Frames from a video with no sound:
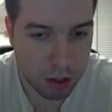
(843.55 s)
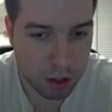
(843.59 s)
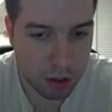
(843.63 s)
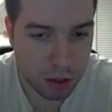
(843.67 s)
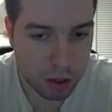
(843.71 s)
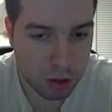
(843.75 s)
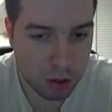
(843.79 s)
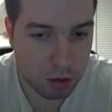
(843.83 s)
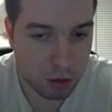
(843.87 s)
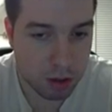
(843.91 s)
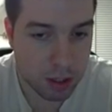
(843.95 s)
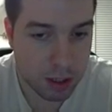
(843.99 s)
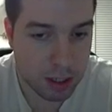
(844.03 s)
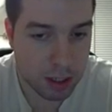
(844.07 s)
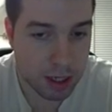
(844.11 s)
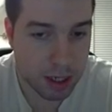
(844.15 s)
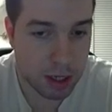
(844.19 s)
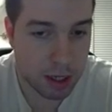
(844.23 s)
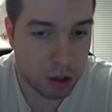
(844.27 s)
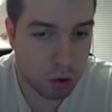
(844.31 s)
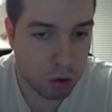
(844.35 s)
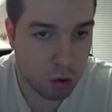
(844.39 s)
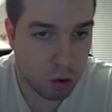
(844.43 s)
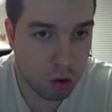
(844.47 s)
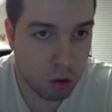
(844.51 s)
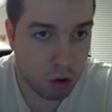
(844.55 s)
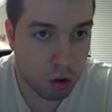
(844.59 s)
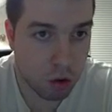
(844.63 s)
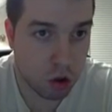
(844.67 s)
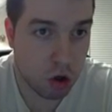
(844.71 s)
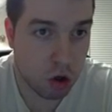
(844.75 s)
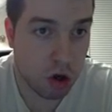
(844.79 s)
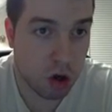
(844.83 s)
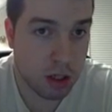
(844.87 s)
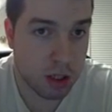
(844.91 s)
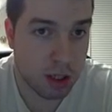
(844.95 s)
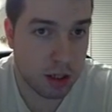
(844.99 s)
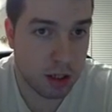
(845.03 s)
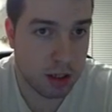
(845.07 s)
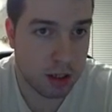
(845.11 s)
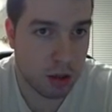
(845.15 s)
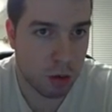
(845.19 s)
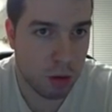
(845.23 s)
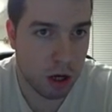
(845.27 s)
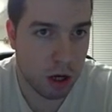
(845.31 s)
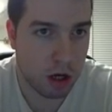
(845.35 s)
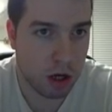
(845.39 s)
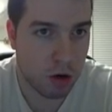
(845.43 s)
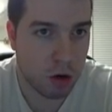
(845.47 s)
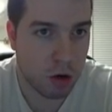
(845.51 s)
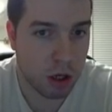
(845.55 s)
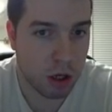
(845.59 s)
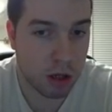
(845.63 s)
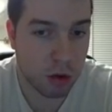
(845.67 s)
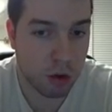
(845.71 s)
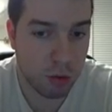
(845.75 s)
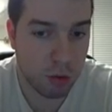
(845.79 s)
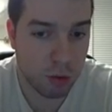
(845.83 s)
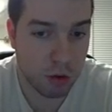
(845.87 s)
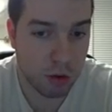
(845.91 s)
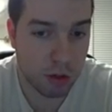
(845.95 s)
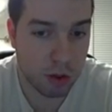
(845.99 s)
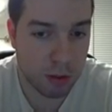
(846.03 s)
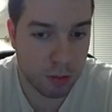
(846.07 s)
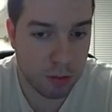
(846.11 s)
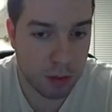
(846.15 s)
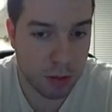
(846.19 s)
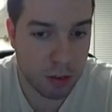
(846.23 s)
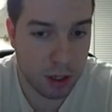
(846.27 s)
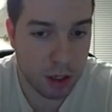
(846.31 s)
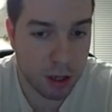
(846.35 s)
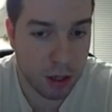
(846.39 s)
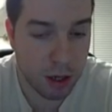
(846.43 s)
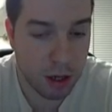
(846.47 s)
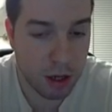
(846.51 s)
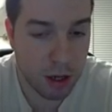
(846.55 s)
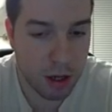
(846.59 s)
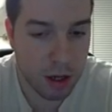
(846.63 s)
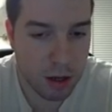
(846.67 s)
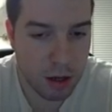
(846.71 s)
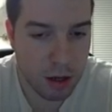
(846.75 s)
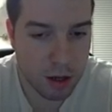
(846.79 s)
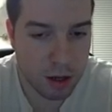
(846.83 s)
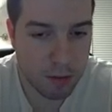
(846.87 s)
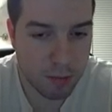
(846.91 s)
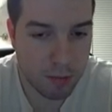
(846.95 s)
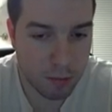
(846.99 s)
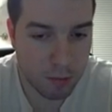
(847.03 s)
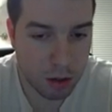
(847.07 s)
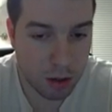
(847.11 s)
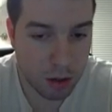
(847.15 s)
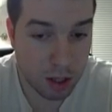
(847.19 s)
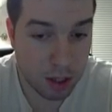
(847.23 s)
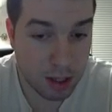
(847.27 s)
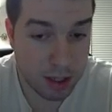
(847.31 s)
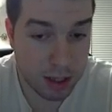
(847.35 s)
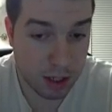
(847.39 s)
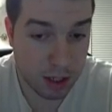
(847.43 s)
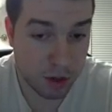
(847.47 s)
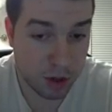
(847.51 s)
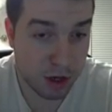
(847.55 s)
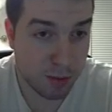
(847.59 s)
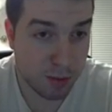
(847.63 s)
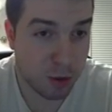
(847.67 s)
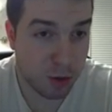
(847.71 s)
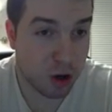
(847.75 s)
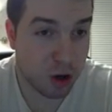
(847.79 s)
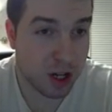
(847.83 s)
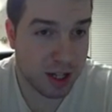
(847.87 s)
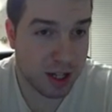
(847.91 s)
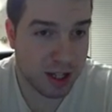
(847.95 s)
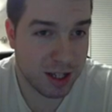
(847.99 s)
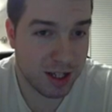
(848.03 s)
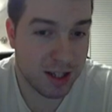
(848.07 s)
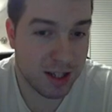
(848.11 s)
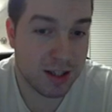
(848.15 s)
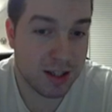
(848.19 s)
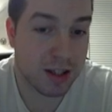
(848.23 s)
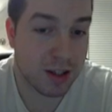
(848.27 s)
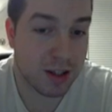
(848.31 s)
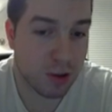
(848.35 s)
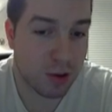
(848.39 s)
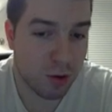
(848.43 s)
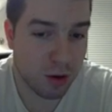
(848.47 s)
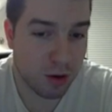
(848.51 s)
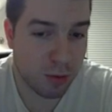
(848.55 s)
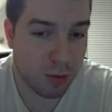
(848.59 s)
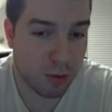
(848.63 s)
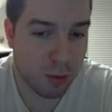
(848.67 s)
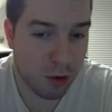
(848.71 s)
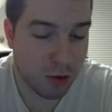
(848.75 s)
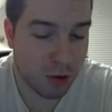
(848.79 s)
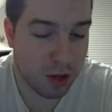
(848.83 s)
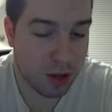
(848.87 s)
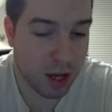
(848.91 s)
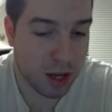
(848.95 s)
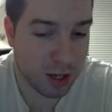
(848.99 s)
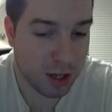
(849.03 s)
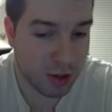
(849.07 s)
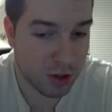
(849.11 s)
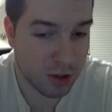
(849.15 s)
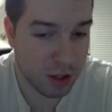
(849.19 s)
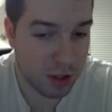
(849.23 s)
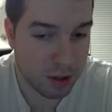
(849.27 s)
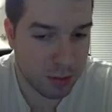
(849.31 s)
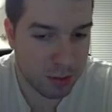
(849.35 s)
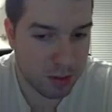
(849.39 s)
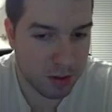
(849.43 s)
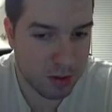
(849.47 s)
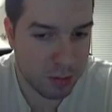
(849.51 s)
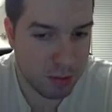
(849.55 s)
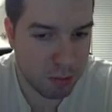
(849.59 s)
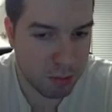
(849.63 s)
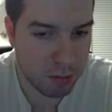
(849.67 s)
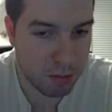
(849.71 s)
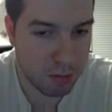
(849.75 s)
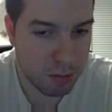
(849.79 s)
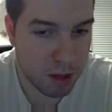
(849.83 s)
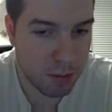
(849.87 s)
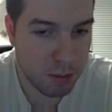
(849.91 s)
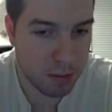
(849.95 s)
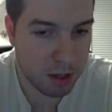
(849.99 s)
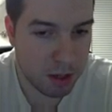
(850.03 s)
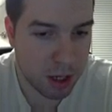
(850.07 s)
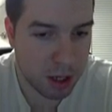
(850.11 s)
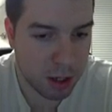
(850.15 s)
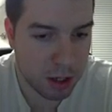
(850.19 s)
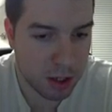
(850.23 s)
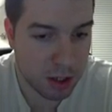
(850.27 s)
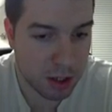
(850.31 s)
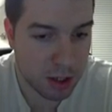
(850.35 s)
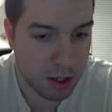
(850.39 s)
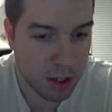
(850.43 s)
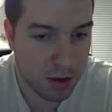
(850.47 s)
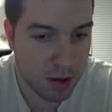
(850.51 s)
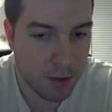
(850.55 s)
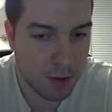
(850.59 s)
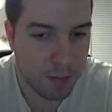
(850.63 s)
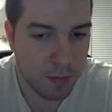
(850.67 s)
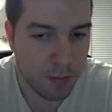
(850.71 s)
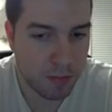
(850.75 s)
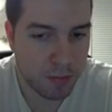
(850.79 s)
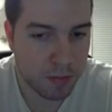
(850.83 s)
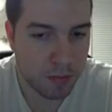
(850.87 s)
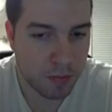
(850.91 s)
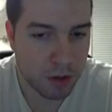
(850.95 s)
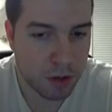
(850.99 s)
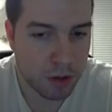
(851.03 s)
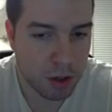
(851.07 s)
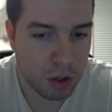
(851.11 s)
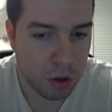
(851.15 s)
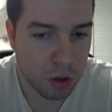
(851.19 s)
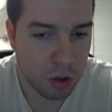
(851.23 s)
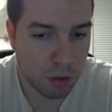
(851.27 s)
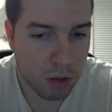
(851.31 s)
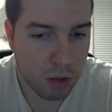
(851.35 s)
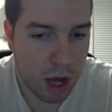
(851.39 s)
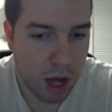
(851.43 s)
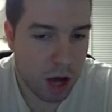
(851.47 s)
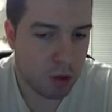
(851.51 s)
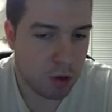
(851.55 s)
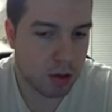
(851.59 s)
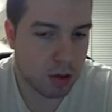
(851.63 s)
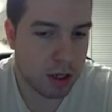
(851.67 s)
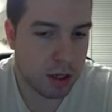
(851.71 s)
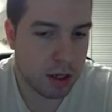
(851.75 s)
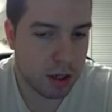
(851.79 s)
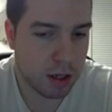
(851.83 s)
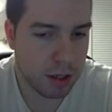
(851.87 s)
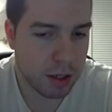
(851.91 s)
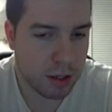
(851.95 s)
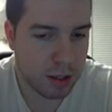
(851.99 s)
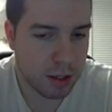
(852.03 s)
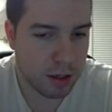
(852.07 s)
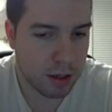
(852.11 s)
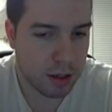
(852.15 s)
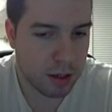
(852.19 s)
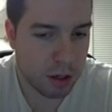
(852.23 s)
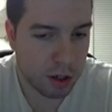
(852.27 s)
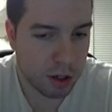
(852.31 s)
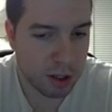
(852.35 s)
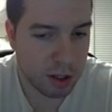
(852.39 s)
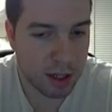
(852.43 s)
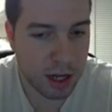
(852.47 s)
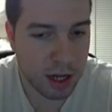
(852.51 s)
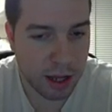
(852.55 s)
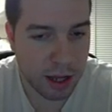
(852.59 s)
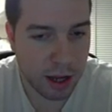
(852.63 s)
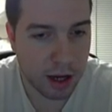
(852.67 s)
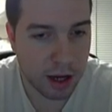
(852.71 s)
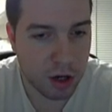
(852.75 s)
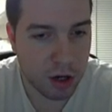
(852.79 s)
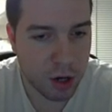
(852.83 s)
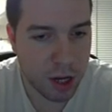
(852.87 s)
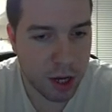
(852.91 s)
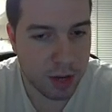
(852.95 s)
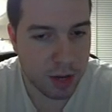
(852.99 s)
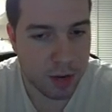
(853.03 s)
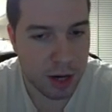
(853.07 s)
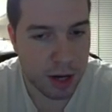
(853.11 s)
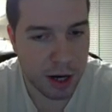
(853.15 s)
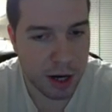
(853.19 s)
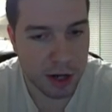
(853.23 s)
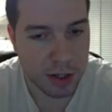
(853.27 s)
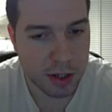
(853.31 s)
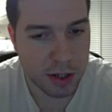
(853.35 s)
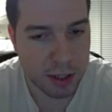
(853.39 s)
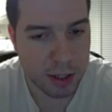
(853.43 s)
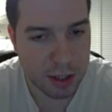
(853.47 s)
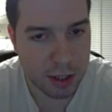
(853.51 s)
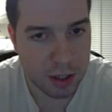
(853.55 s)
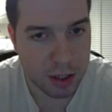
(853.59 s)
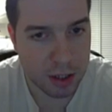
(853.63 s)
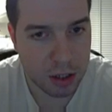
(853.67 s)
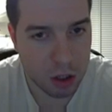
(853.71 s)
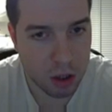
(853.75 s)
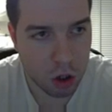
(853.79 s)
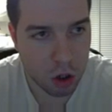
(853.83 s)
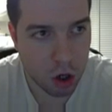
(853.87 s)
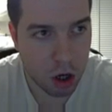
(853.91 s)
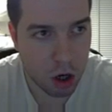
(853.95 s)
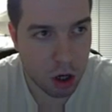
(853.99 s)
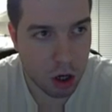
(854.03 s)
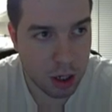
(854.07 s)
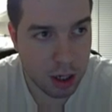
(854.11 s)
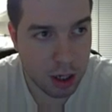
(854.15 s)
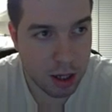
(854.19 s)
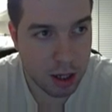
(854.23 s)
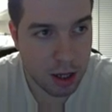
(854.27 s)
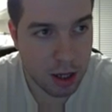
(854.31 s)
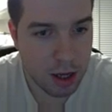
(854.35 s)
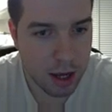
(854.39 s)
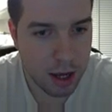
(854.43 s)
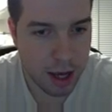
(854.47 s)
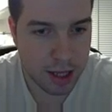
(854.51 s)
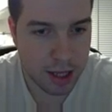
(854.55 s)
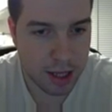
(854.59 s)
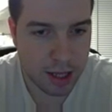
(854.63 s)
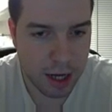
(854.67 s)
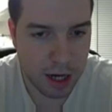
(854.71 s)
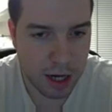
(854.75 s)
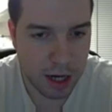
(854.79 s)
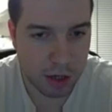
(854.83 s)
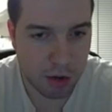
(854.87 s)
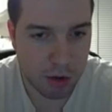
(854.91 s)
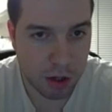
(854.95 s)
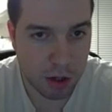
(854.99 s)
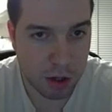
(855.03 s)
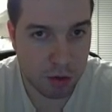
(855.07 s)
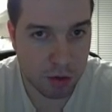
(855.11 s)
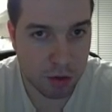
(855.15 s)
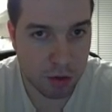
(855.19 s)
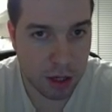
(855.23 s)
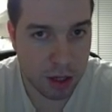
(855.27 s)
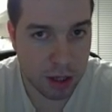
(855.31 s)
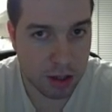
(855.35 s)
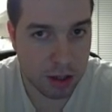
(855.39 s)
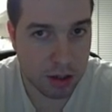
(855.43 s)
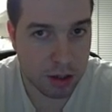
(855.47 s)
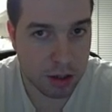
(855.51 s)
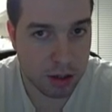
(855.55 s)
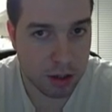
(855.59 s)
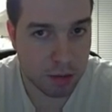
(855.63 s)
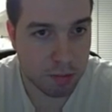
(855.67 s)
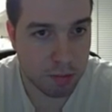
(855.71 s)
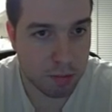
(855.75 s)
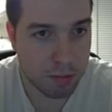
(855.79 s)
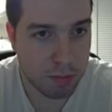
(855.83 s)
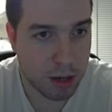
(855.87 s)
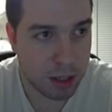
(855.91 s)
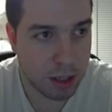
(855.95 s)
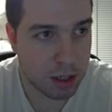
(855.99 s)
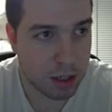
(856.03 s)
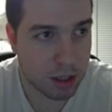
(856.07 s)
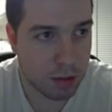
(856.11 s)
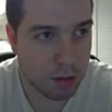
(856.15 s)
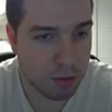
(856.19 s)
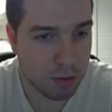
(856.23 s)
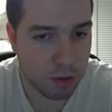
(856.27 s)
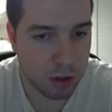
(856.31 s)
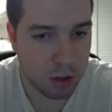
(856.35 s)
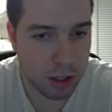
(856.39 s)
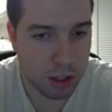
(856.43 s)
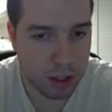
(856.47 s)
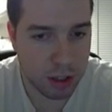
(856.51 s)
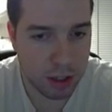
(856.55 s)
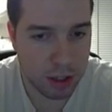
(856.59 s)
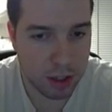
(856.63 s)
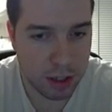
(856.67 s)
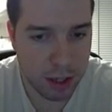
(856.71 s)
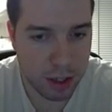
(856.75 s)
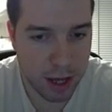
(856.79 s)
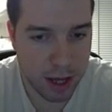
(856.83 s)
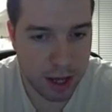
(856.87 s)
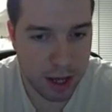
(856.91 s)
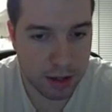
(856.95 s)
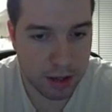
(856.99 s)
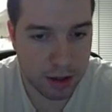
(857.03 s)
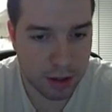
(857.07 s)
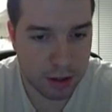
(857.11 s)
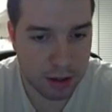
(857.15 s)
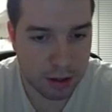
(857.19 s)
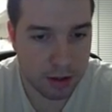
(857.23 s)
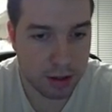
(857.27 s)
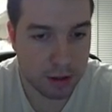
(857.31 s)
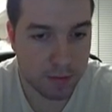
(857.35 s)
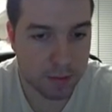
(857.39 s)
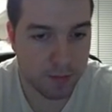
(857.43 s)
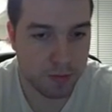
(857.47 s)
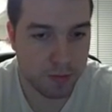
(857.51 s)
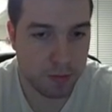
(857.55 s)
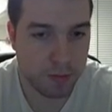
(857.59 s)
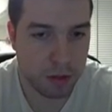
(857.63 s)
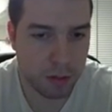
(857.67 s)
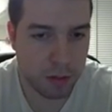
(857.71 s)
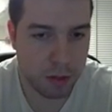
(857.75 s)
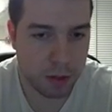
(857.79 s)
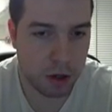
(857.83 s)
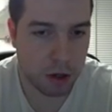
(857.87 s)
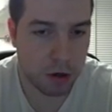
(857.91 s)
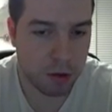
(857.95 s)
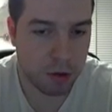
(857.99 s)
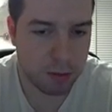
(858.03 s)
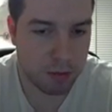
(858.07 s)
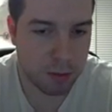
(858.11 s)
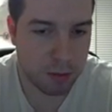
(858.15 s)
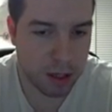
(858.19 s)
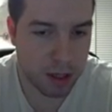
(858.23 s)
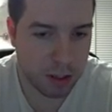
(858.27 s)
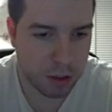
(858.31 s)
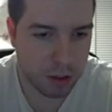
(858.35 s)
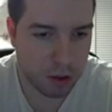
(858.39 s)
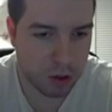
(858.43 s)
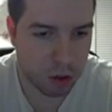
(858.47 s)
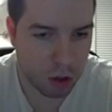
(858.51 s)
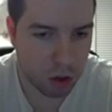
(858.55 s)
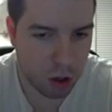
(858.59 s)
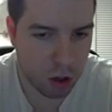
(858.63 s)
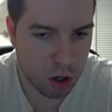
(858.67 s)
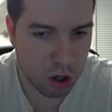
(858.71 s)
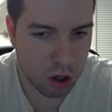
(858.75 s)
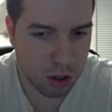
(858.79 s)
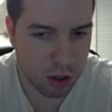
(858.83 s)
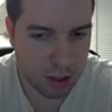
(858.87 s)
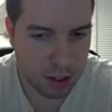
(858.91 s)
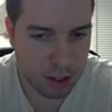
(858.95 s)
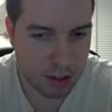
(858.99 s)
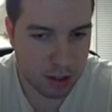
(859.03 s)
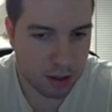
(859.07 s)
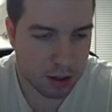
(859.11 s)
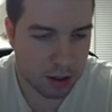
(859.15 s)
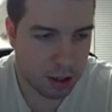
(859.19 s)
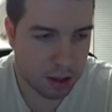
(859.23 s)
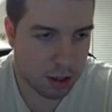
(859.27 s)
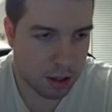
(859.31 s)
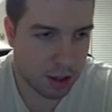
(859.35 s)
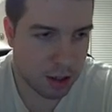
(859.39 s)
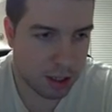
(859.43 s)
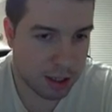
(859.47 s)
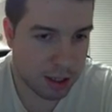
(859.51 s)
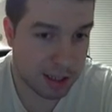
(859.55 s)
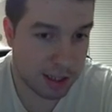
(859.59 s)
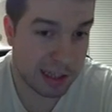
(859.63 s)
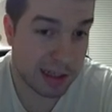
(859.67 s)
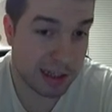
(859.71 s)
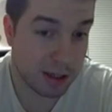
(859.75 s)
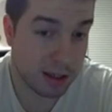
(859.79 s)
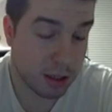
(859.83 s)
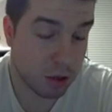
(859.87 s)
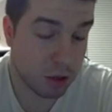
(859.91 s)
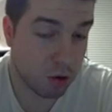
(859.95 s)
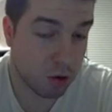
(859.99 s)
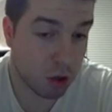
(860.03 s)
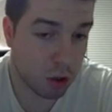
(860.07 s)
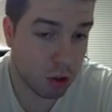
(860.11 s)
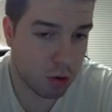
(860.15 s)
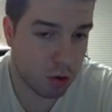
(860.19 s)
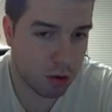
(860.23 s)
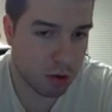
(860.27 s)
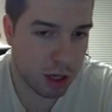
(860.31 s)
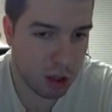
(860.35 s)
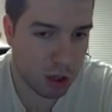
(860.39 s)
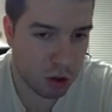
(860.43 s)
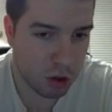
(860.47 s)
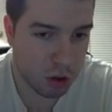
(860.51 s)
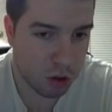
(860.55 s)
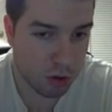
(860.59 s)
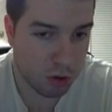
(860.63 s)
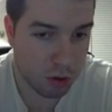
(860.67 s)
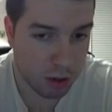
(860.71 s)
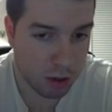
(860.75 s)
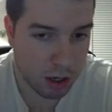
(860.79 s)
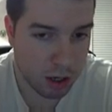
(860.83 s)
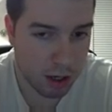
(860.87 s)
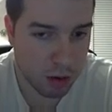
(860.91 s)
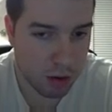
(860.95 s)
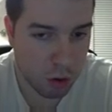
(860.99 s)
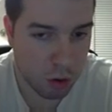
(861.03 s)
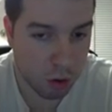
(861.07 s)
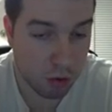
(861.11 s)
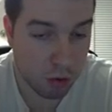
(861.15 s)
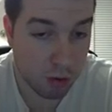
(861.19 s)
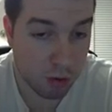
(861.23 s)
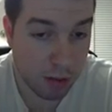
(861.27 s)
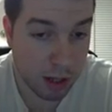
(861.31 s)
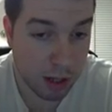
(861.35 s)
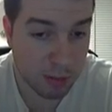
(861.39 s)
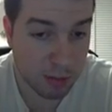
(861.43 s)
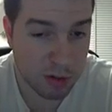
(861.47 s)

They all decide to go. Shox is the one going towards B, not Scream or Existence, who are both actually the B players. So now they are stuck in Graveyard and at Long, and they are going to get punished for it in the end by Olofmeister on Long. Then Existence is going to get overwhelmed.